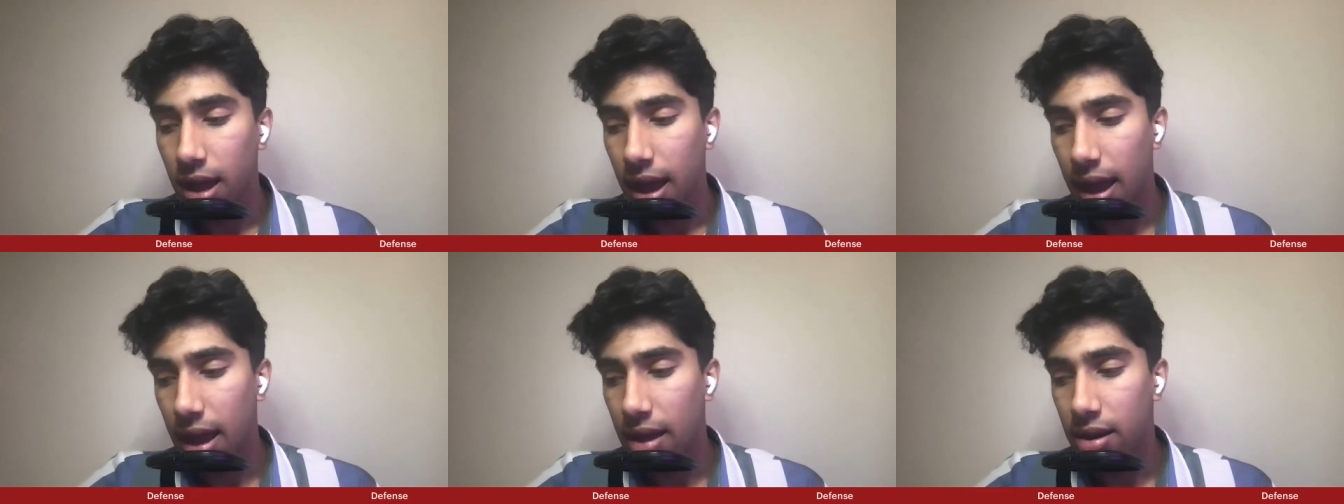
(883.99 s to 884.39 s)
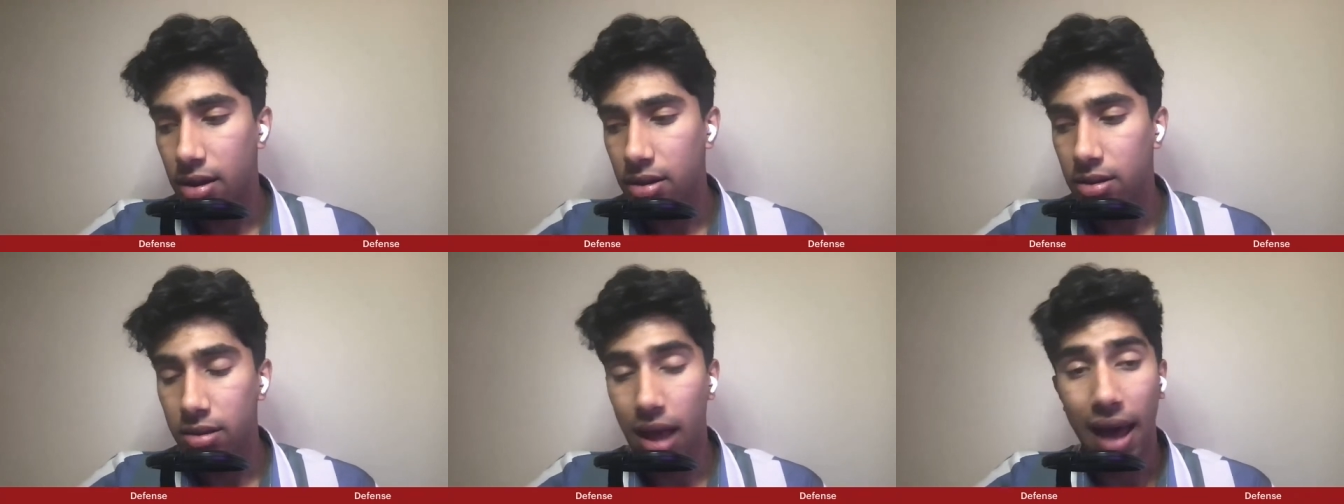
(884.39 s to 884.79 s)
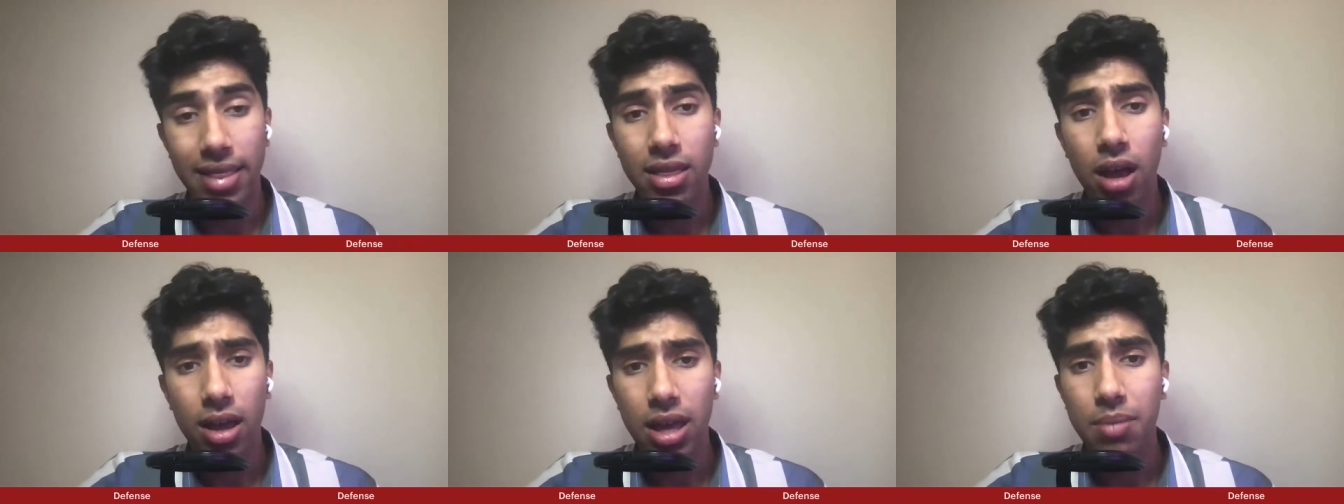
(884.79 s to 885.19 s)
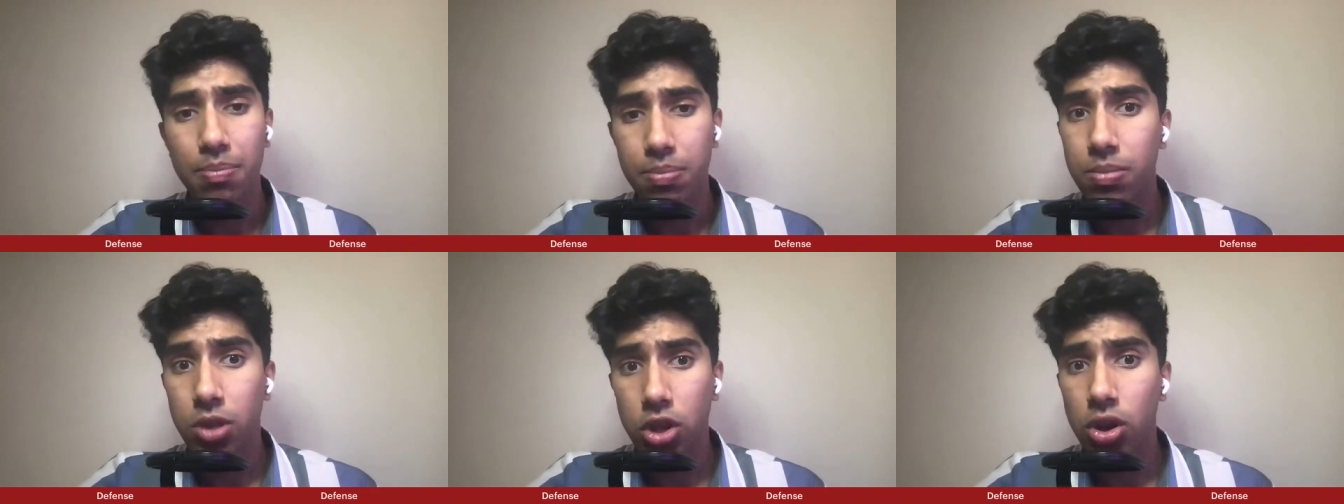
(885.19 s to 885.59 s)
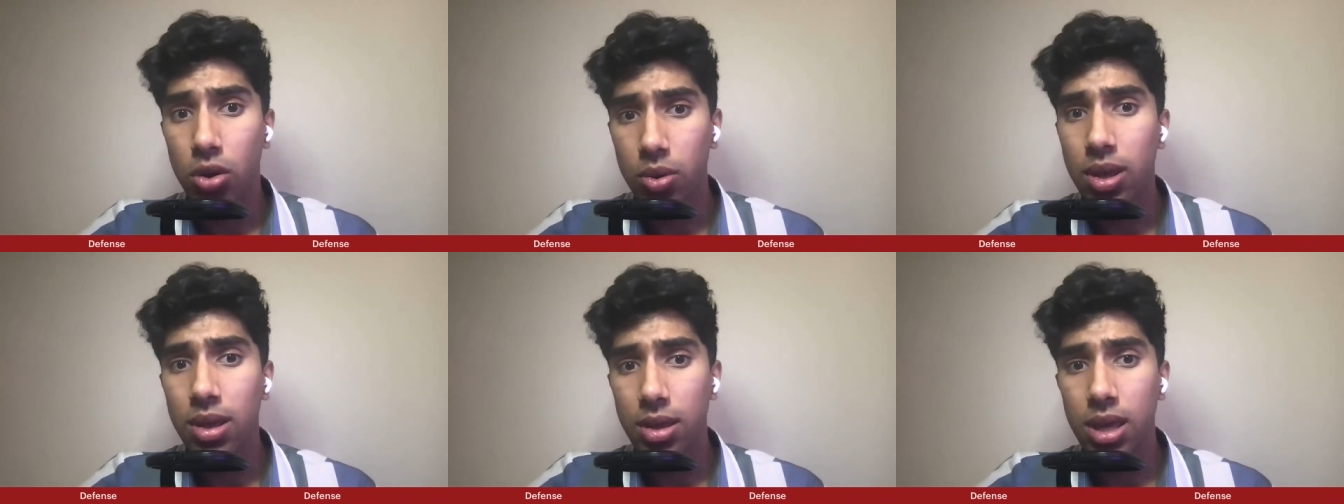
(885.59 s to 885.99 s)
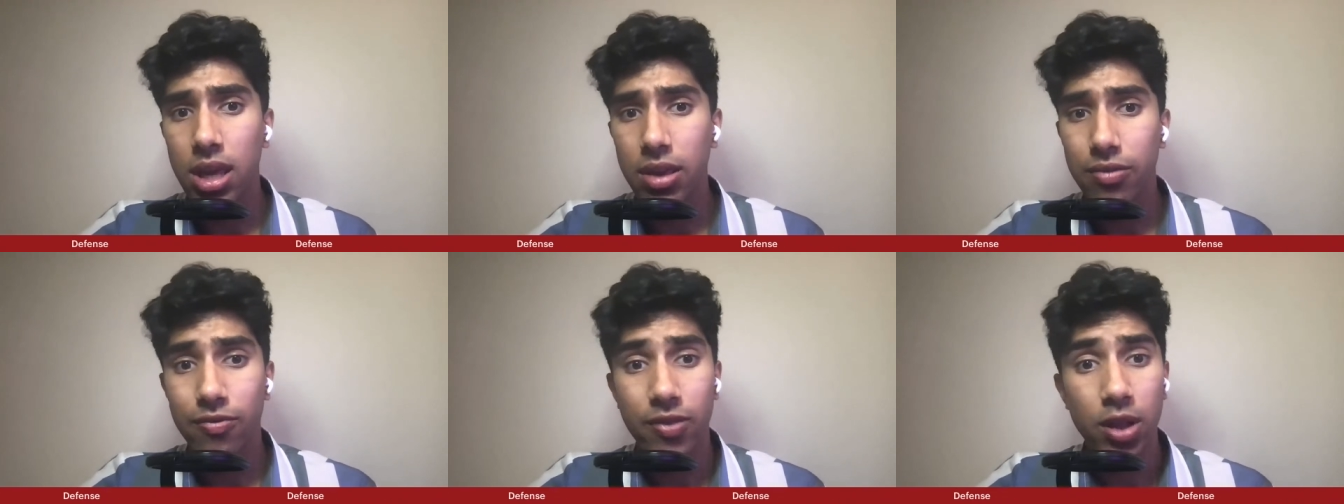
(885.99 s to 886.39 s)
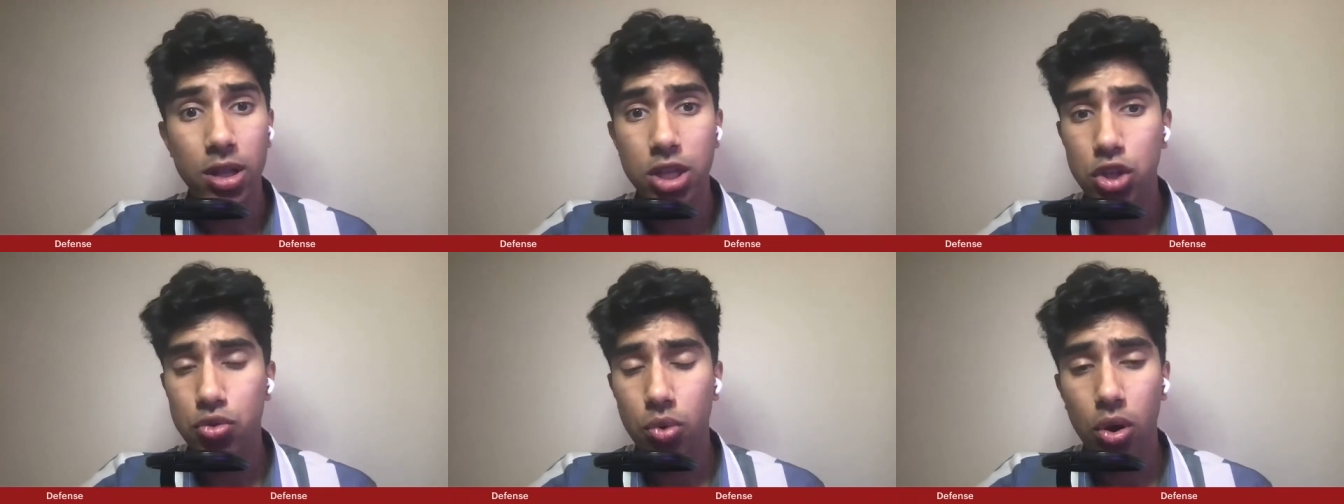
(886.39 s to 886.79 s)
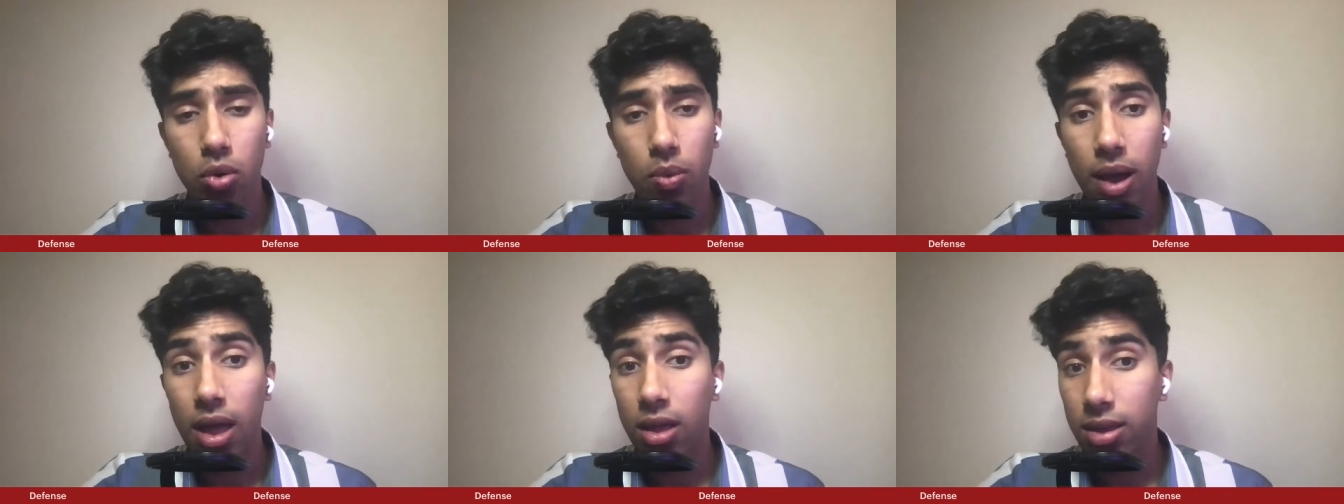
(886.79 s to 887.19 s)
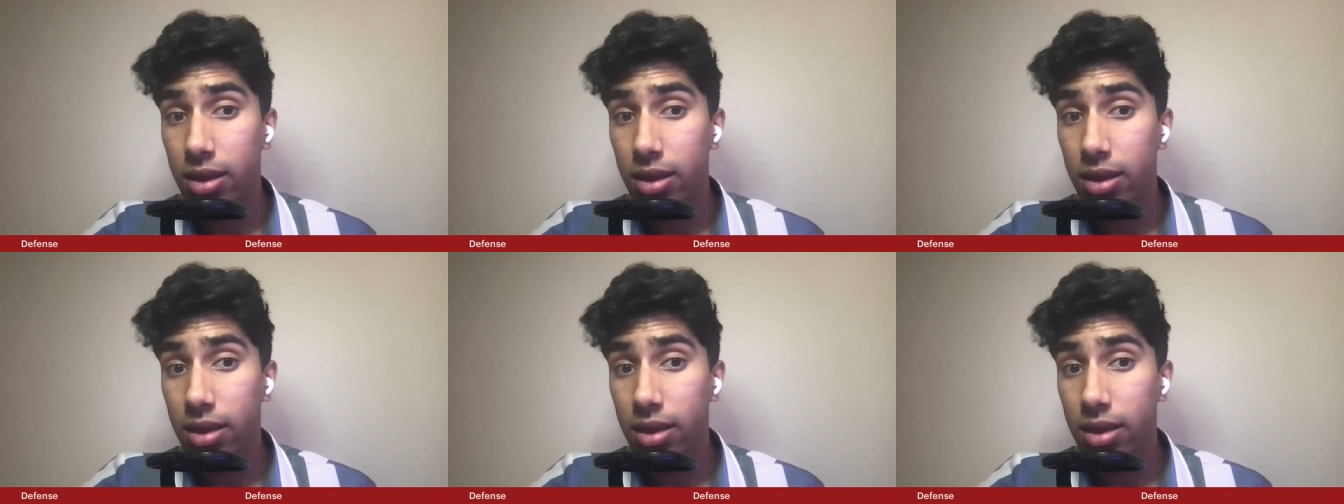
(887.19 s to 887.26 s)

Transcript: And I thought he filled his role well.